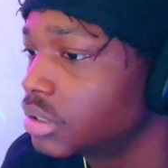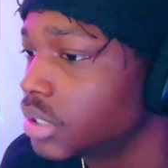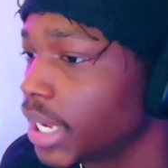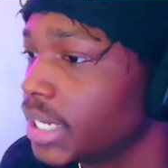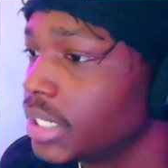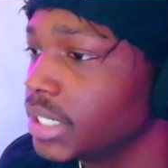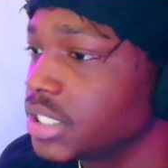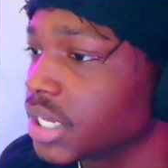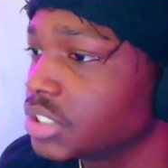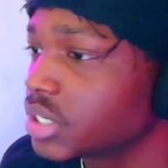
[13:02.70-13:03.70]
And then they just
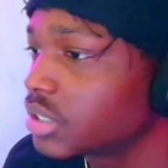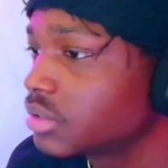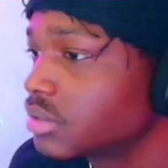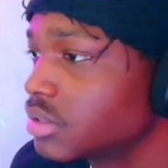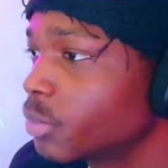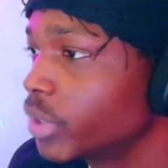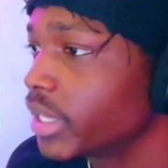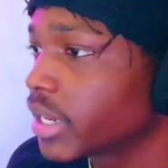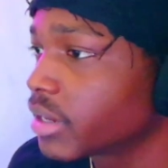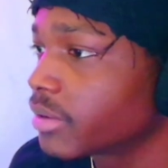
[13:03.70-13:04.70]
got Draco,
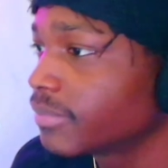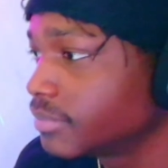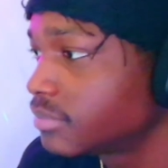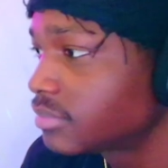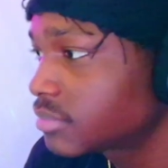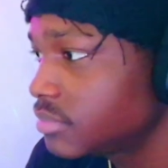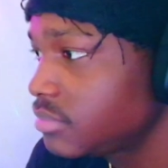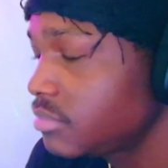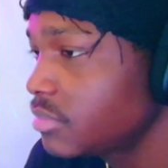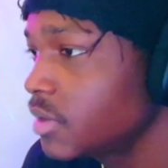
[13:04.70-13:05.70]
Wickham,
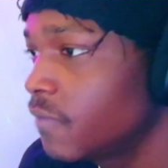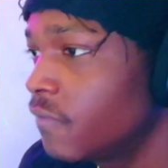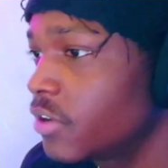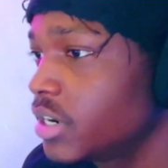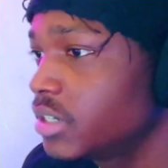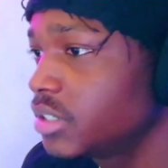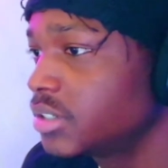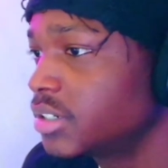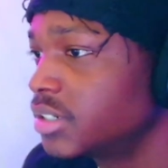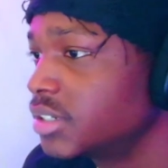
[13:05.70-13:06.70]
Friga.
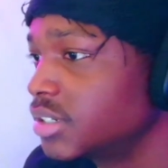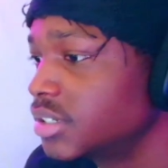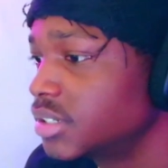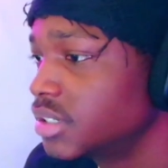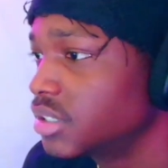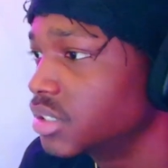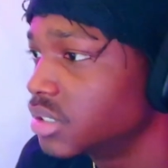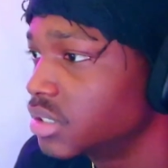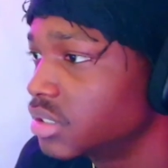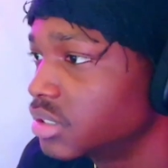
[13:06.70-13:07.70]
I
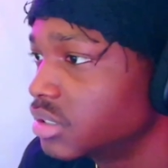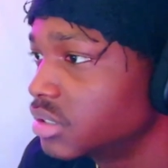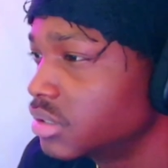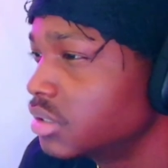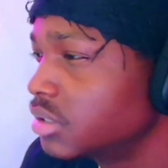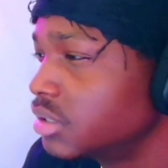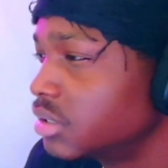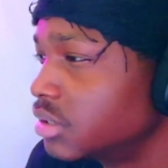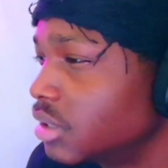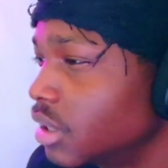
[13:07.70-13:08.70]

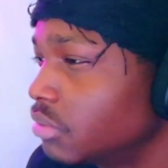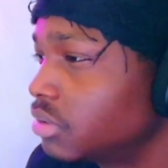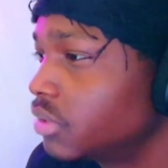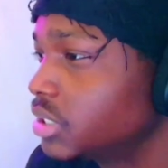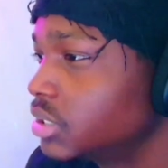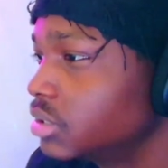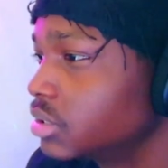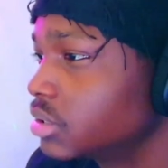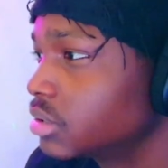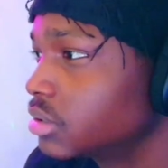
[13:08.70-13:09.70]
don't know the rest of these
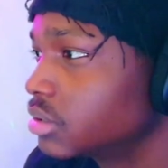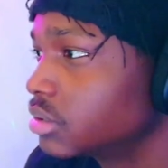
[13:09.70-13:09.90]
niggas.